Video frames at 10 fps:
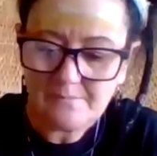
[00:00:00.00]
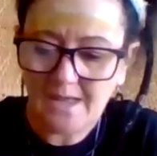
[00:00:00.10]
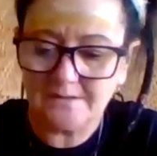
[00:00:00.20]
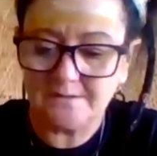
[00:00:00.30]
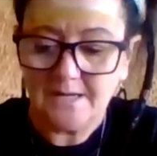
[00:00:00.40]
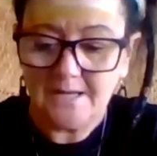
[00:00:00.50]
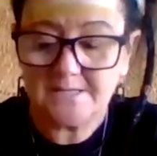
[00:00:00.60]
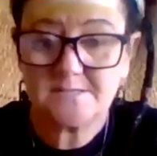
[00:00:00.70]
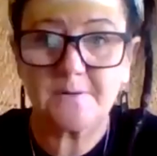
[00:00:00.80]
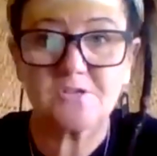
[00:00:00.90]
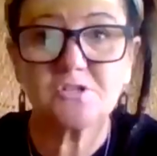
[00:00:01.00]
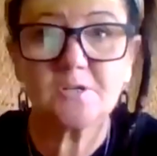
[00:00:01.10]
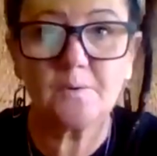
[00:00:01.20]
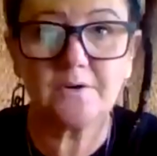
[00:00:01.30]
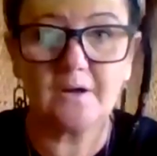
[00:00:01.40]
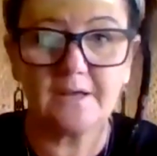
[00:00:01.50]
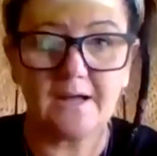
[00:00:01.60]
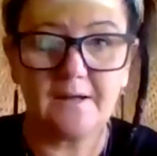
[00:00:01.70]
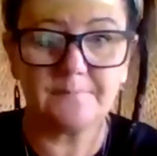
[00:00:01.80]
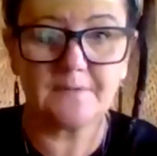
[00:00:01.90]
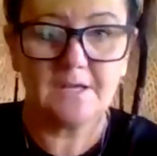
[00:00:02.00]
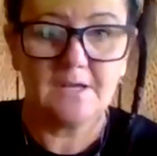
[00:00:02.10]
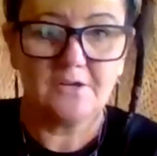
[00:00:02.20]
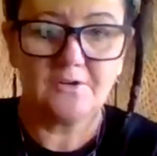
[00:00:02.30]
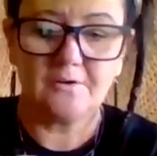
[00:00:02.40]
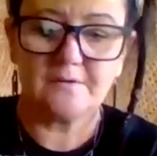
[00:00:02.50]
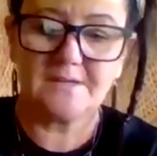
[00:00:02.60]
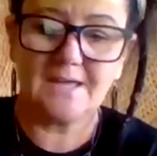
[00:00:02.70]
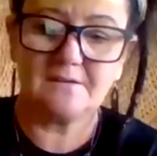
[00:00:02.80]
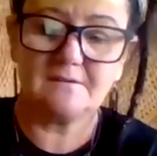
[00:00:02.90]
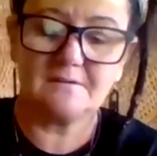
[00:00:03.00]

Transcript: and especially when i um you know get